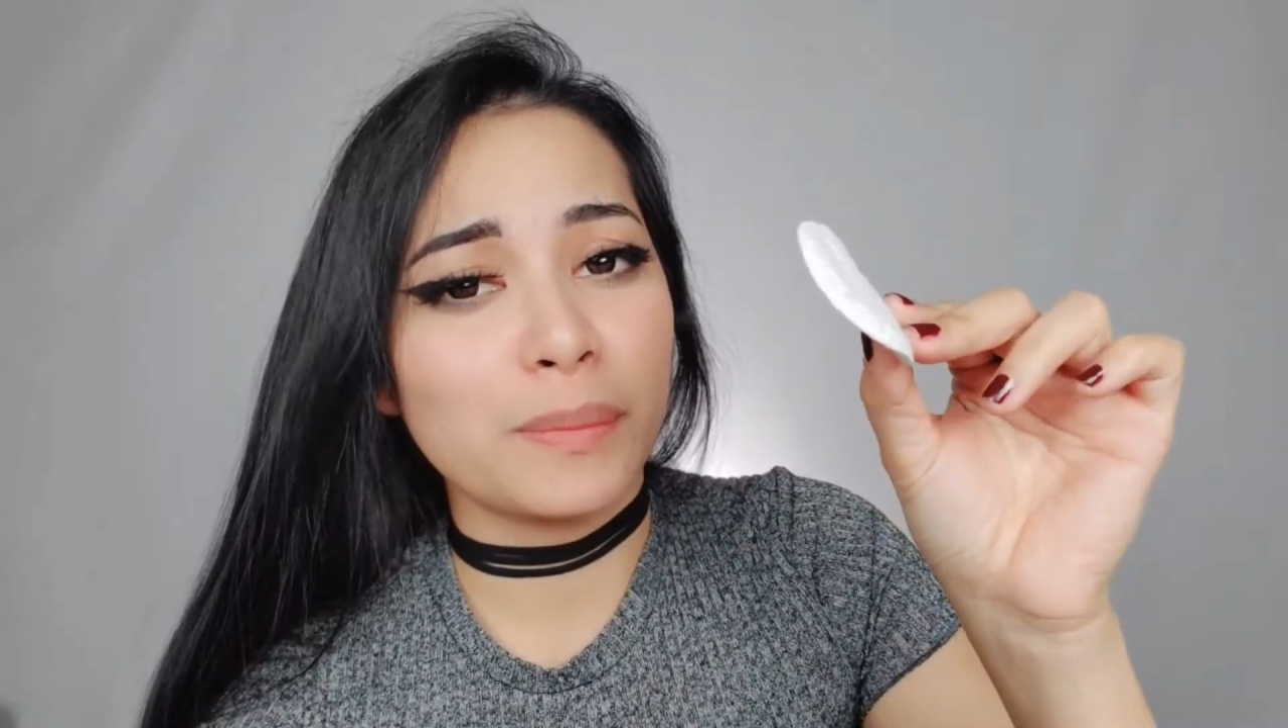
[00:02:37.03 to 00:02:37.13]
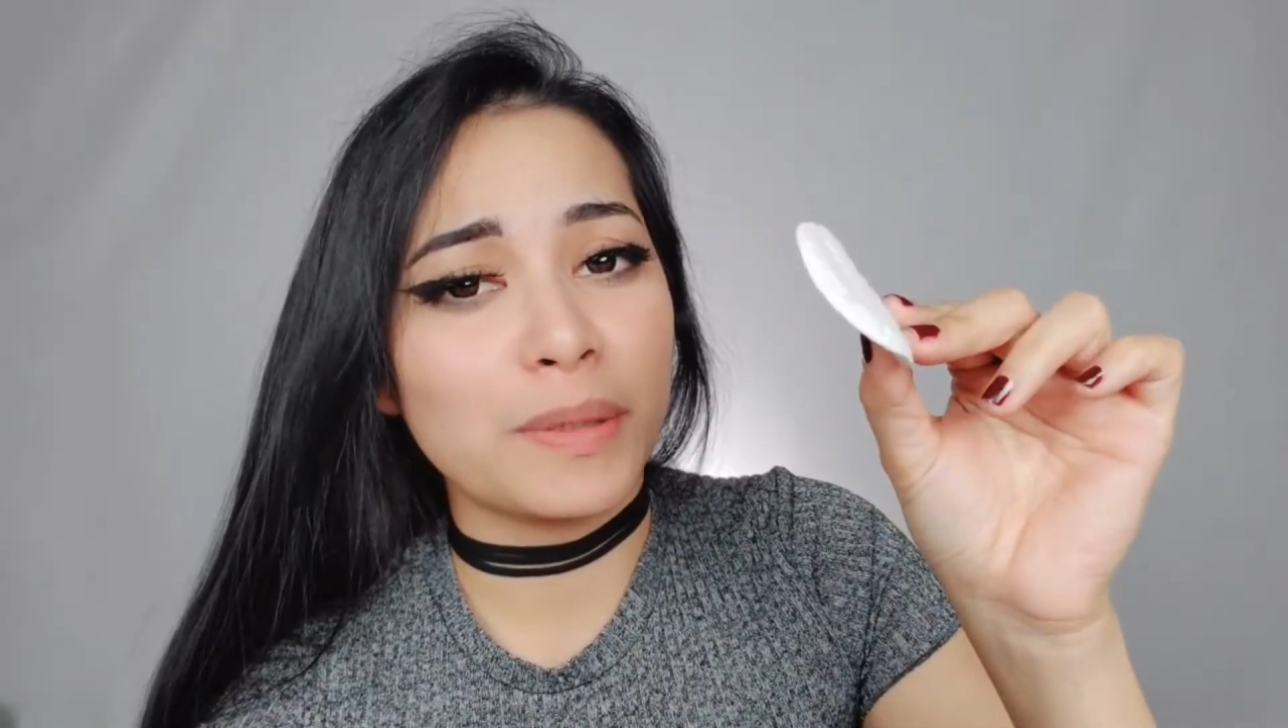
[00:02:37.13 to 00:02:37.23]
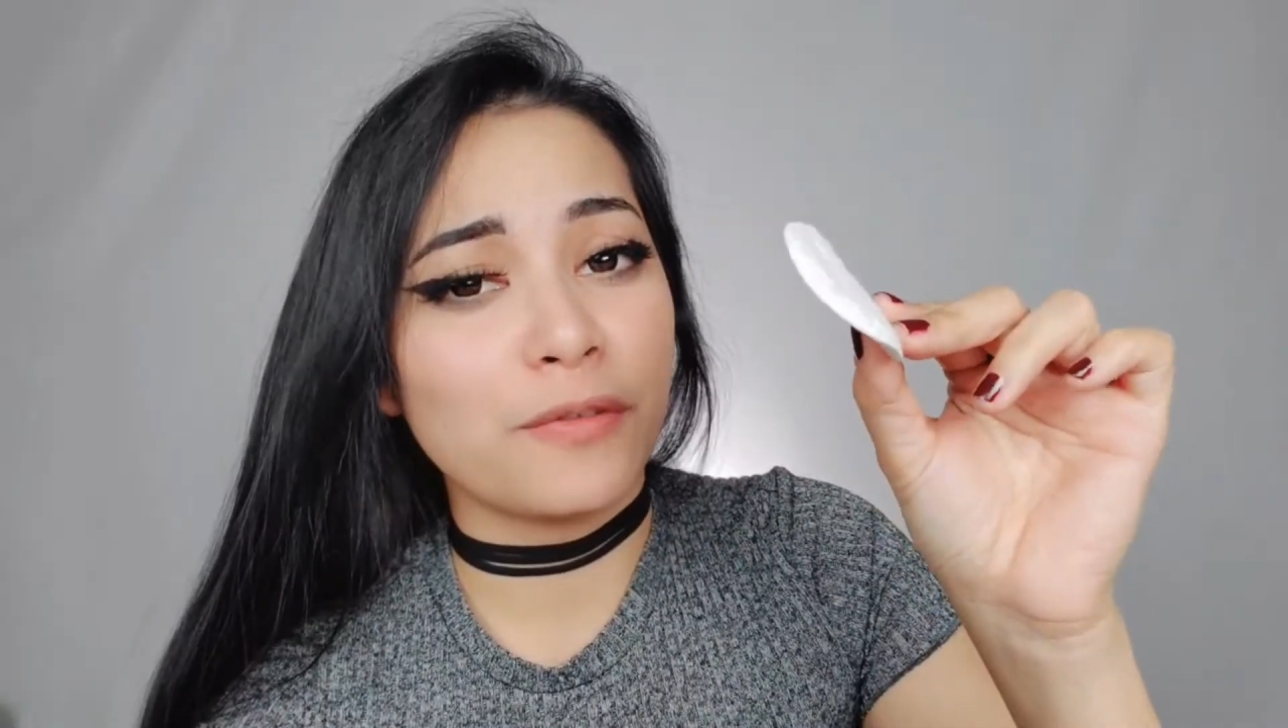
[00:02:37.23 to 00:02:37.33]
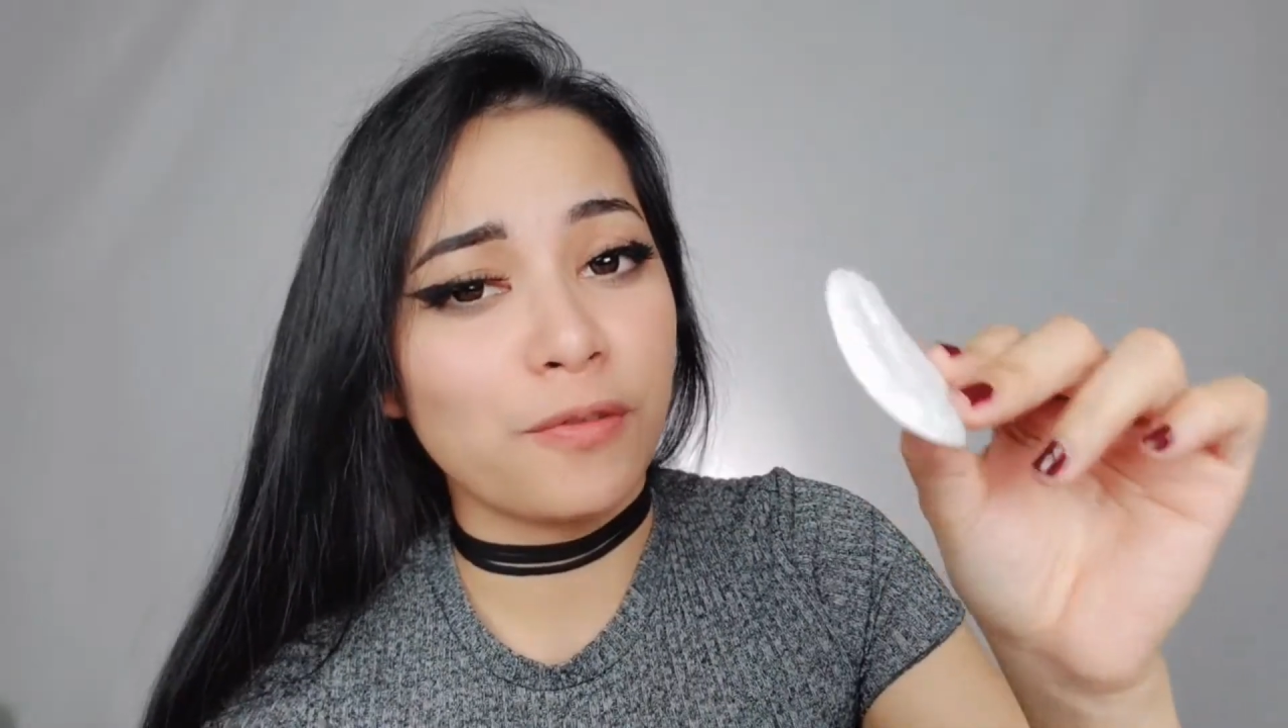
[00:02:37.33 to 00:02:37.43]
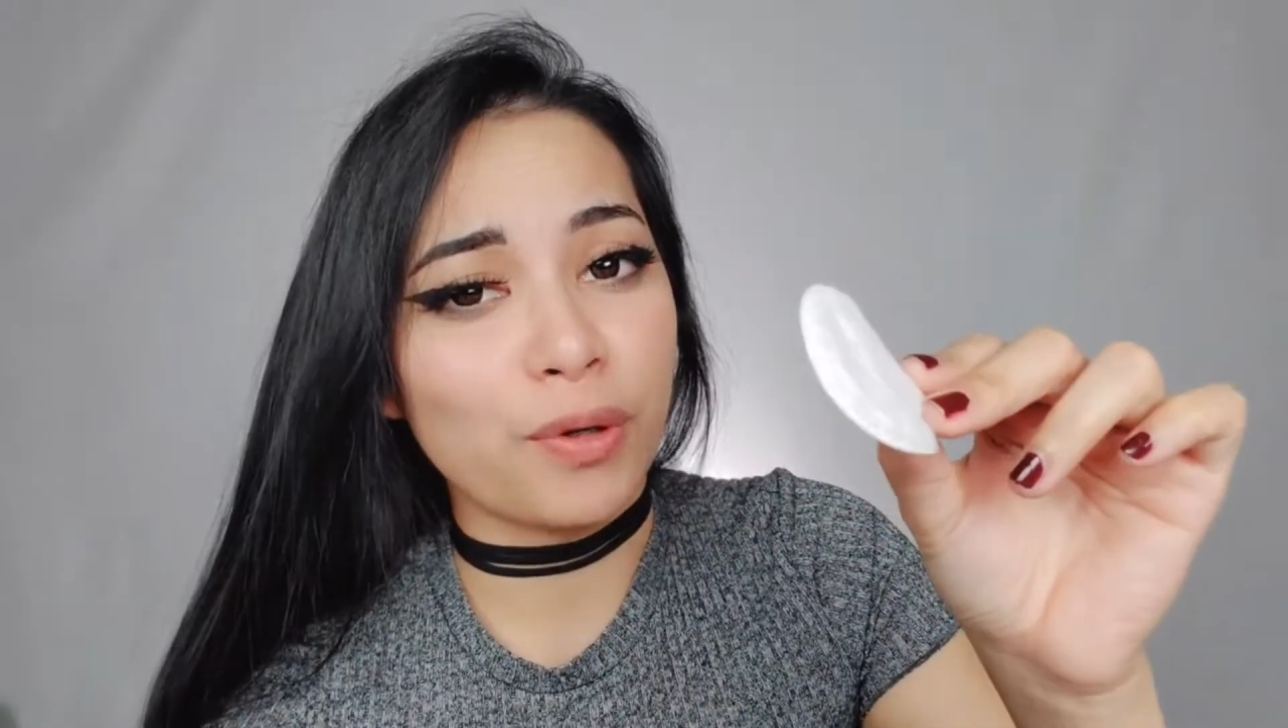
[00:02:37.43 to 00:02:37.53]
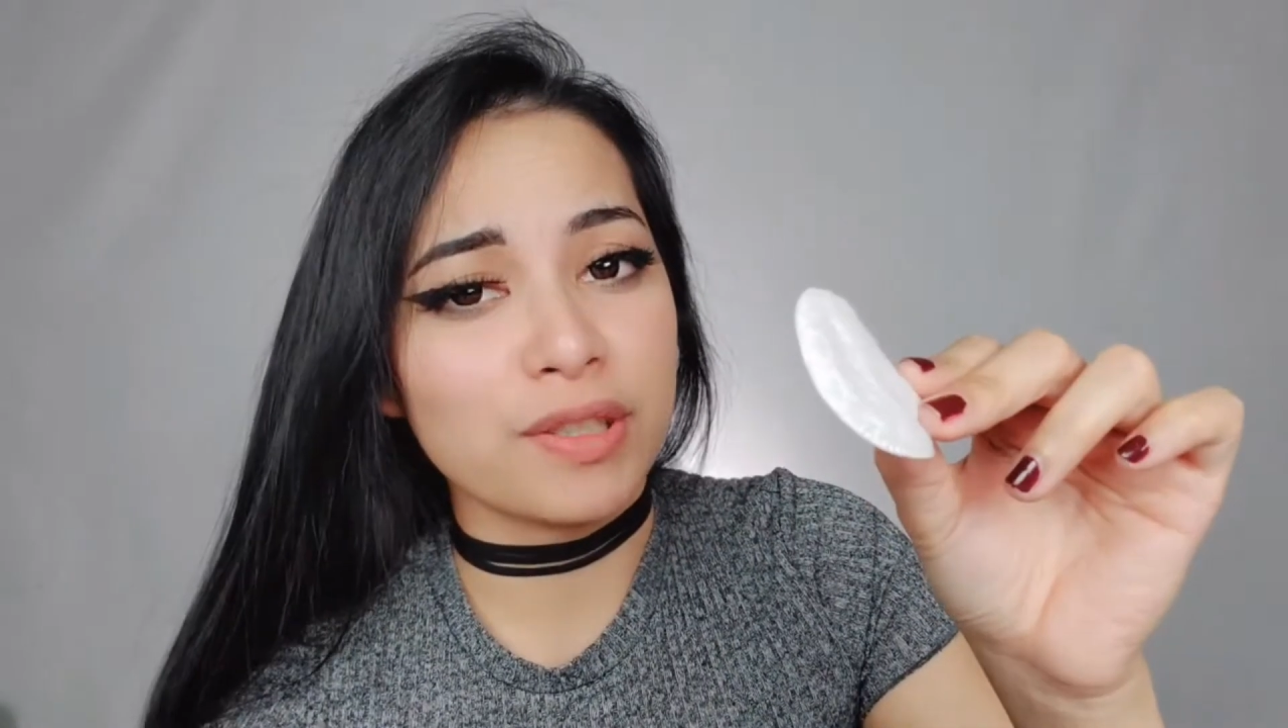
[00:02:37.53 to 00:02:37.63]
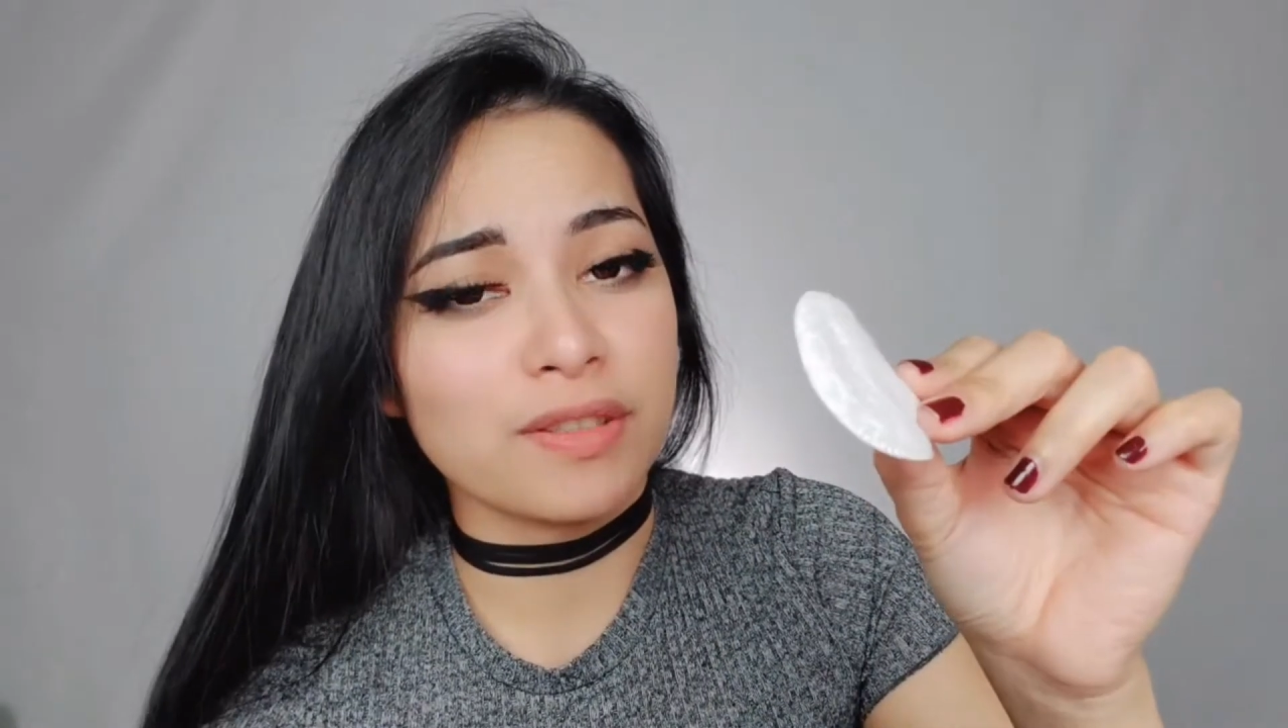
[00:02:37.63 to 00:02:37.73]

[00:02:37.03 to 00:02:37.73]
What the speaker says: bit force